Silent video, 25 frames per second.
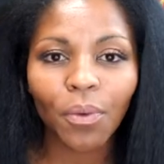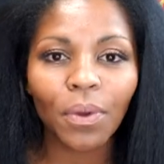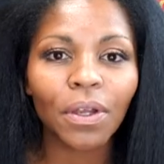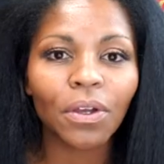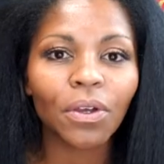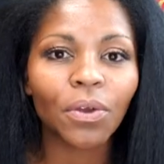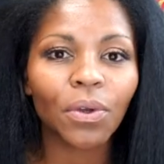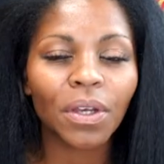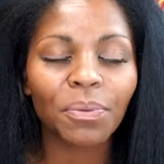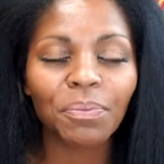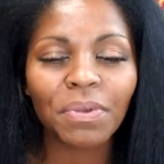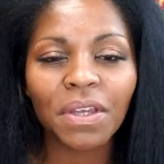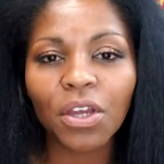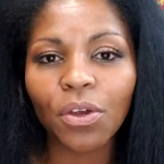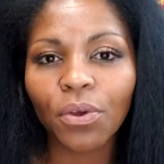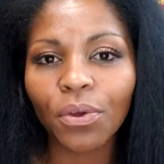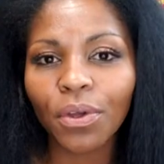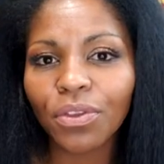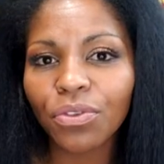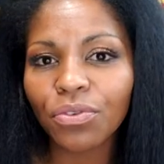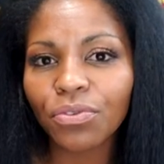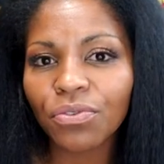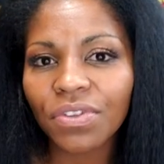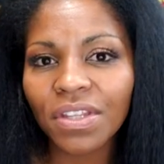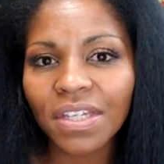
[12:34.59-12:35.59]
We are going to be
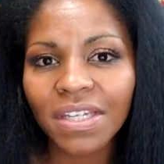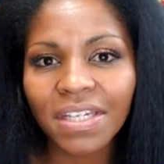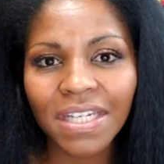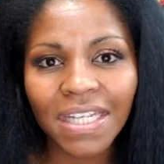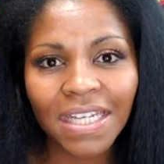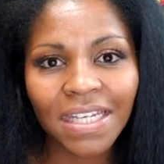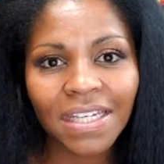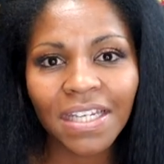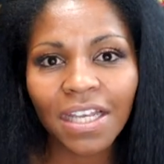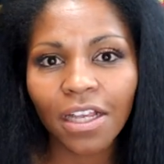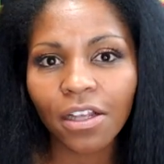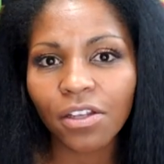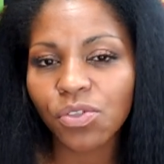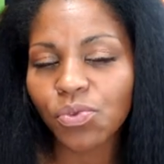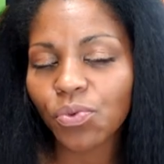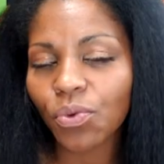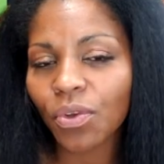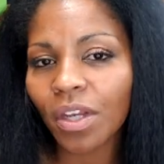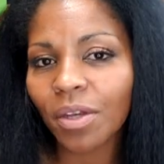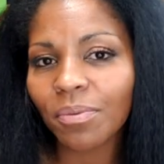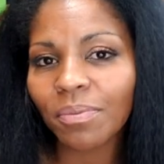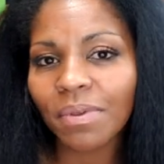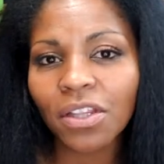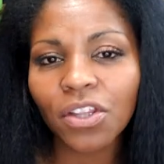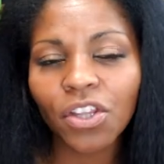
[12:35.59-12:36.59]
going through the details. We're
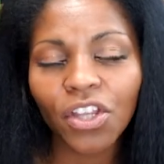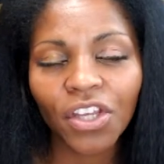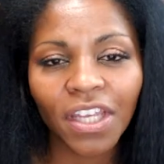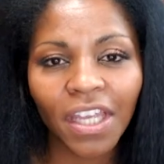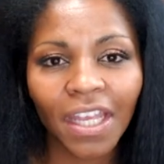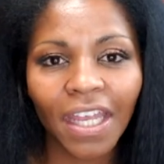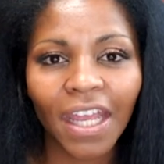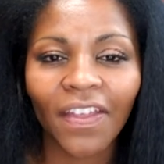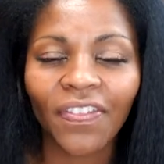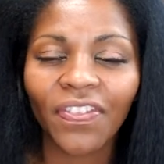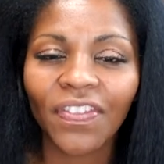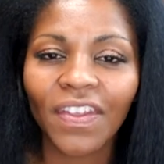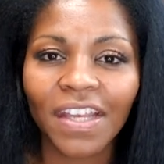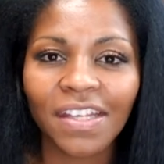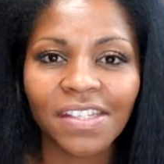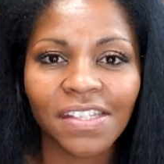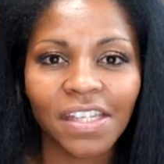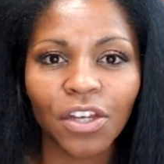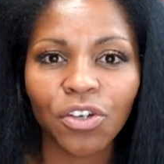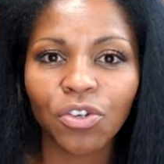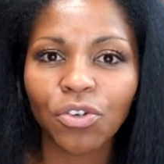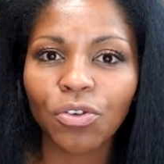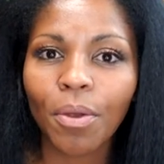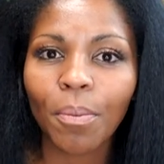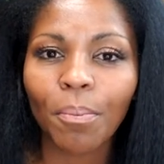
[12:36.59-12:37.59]
going to be looking at things
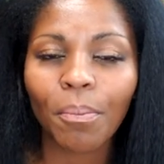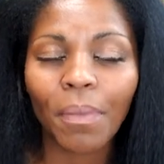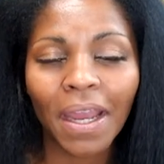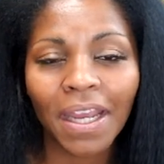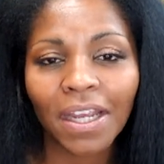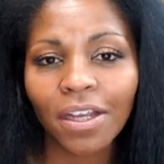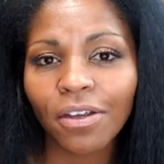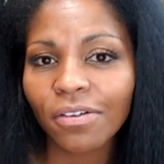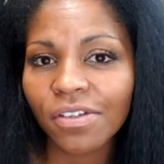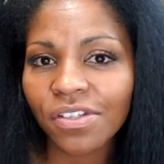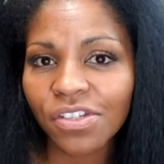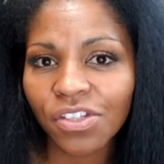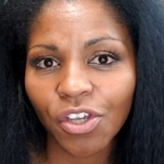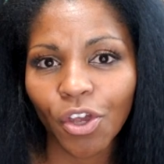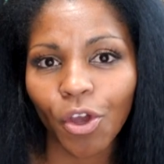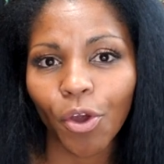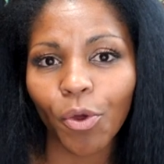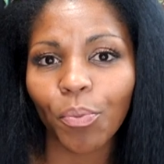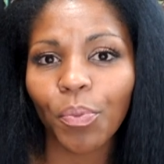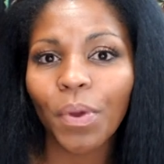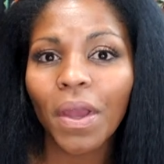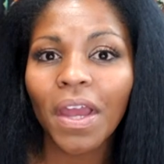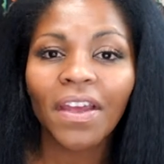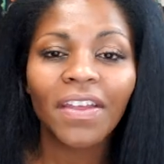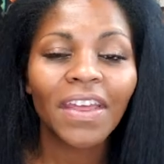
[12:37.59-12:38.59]
under a
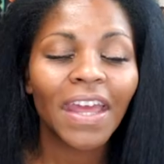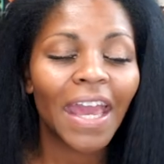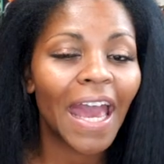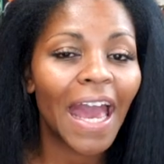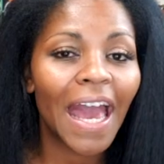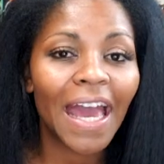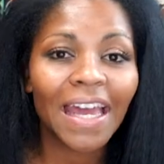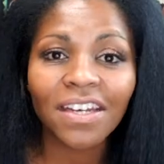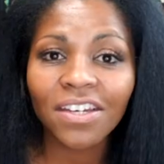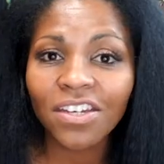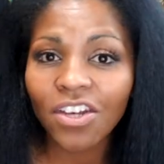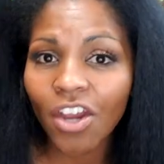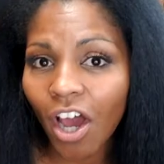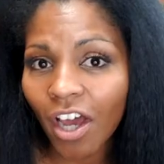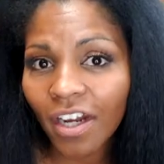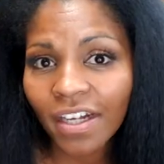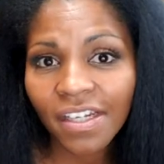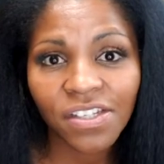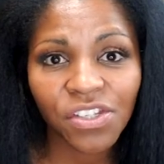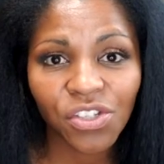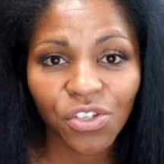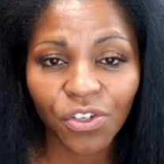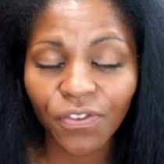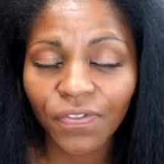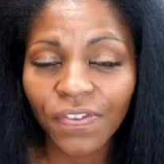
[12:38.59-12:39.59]
microscope at not a
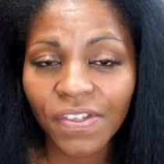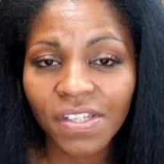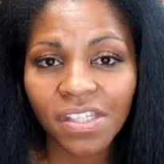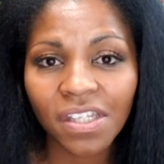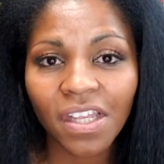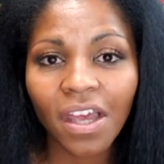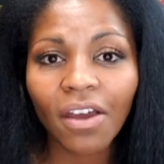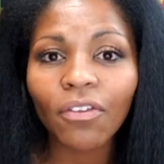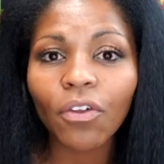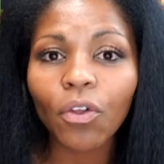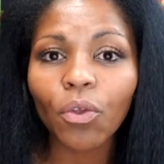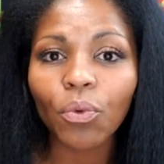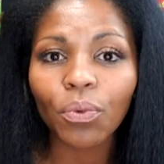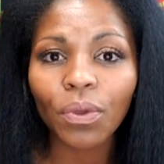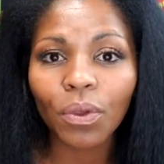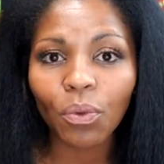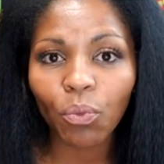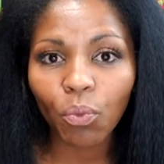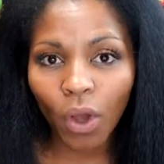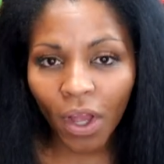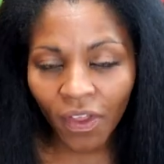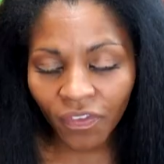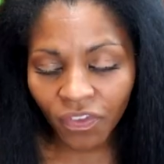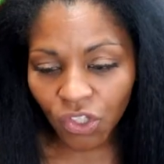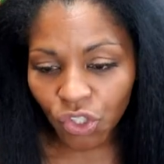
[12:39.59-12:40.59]
surface level. We
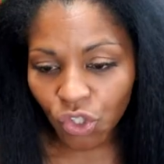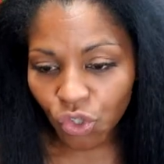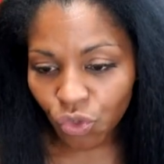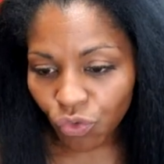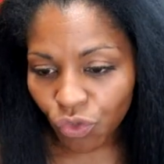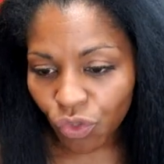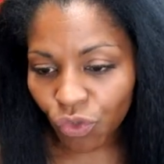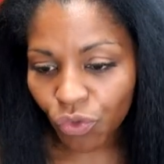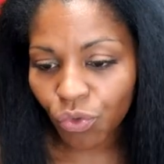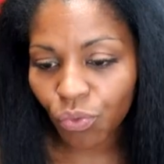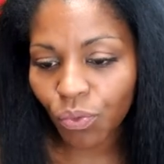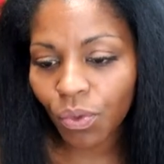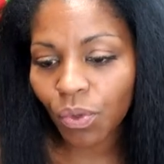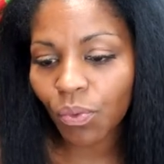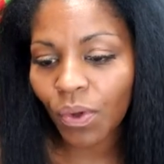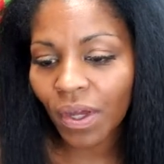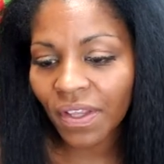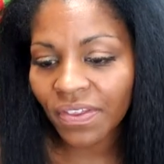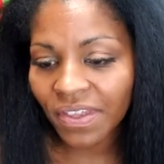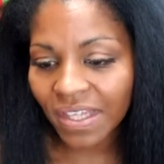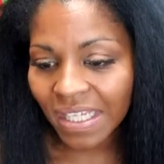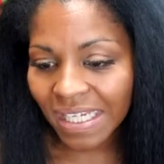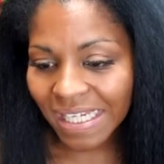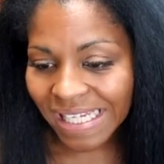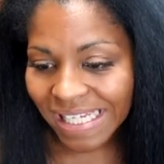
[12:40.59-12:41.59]
want the truth. We
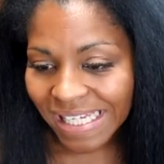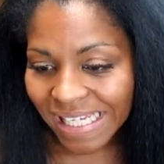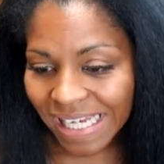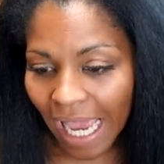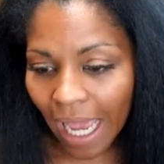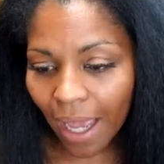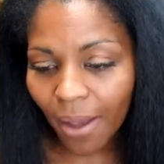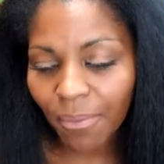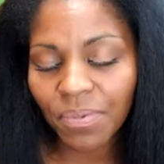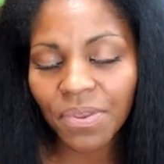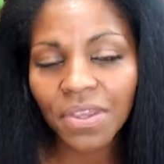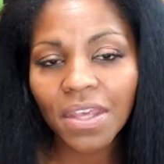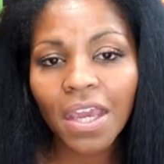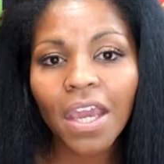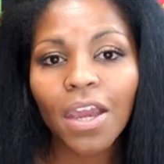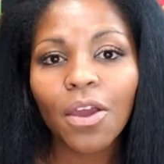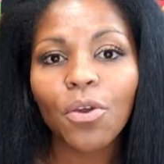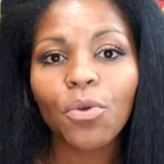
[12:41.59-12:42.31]
want the depth.